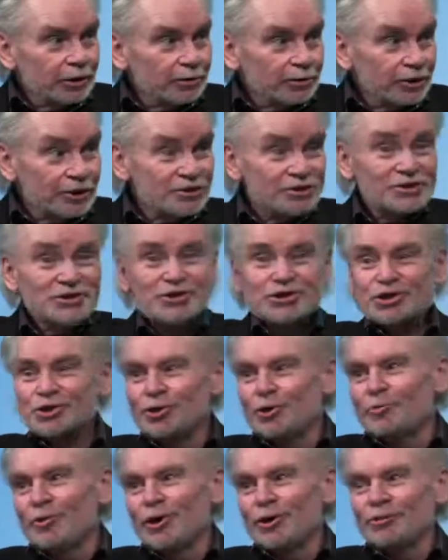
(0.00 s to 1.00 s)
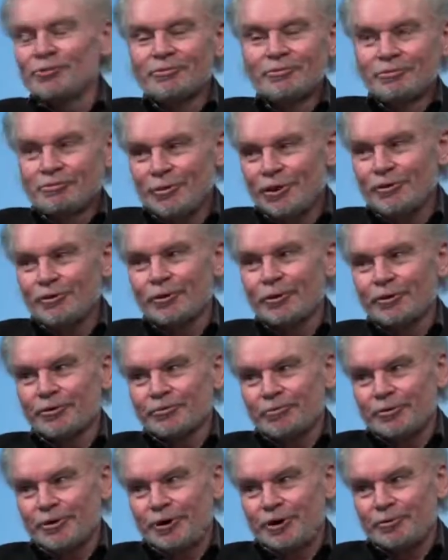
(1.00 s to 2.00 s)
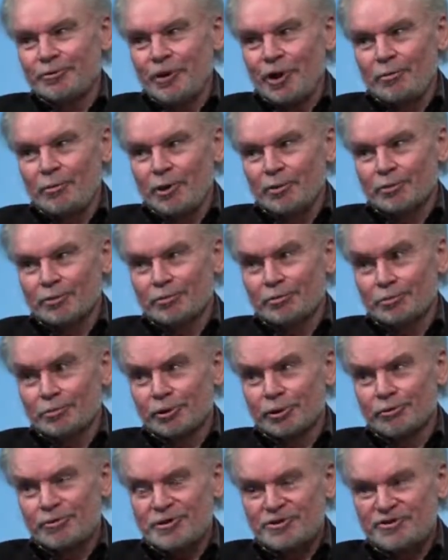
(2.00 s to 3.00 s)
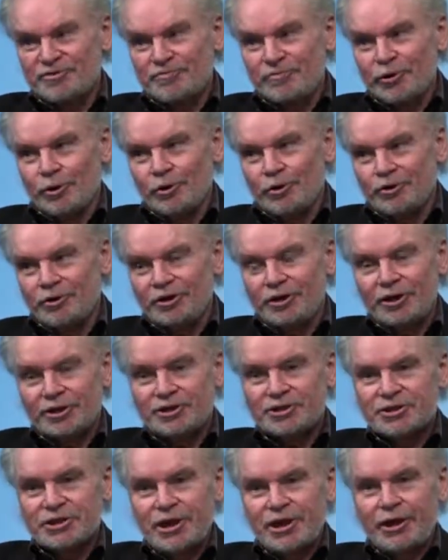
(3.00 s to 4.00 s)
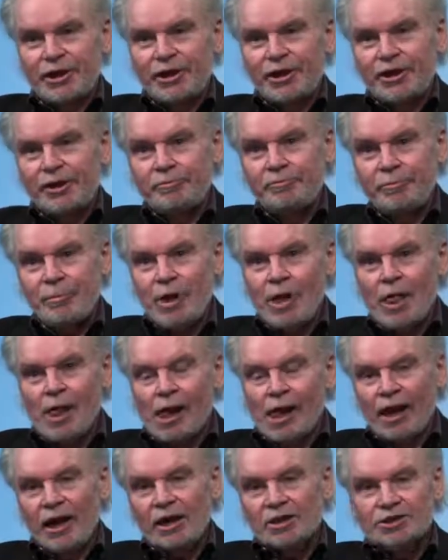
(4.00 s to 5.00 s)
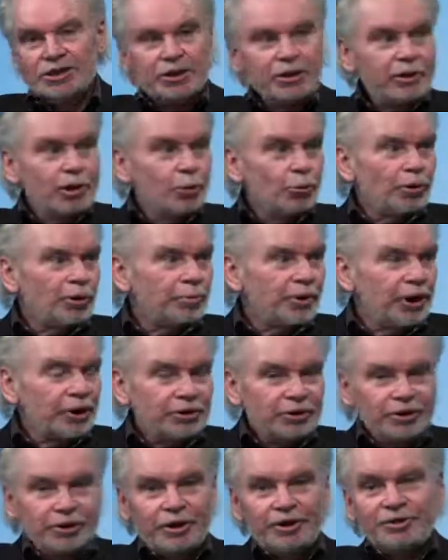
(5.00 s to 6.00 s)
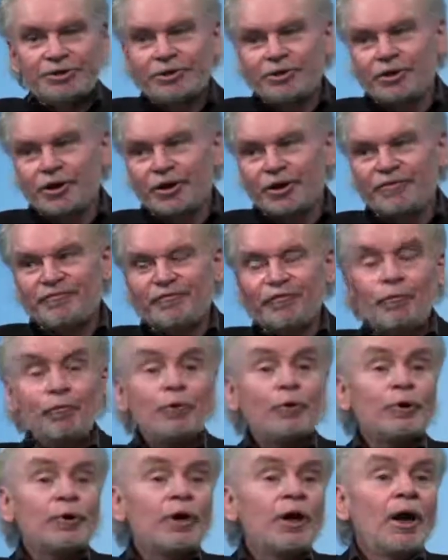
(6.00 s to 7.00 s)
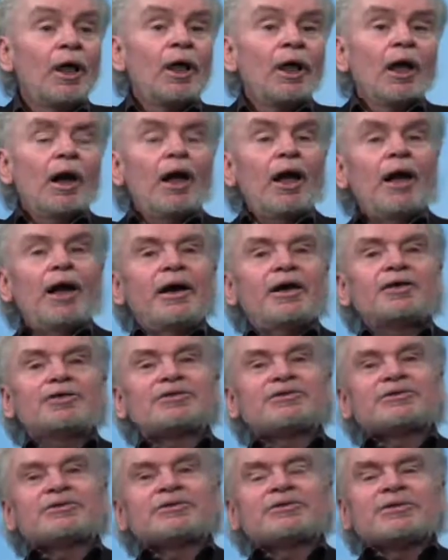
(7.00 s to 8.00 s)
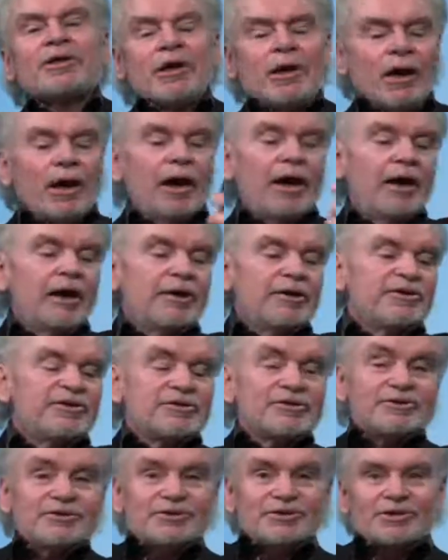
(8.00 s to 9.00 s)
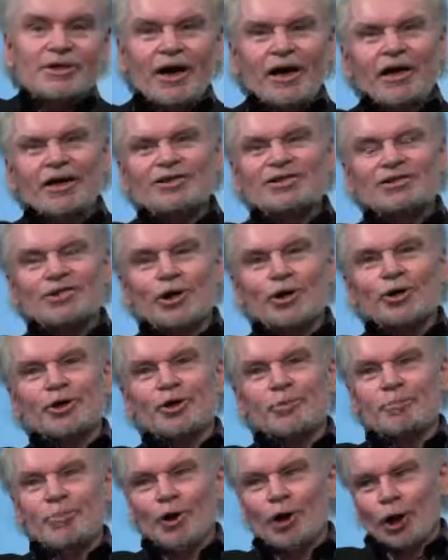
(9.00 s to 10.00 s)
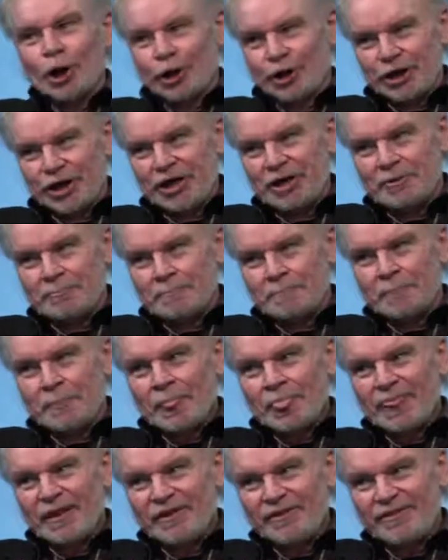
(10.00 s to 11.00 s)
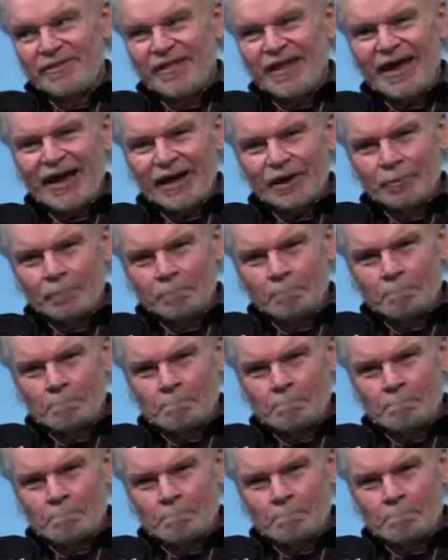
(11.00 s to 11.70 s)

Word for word: because this is a show about Mother Earth, right? About progressive mm-hmm. politics. And I am actually going back to 1994. I, I, I started a party then,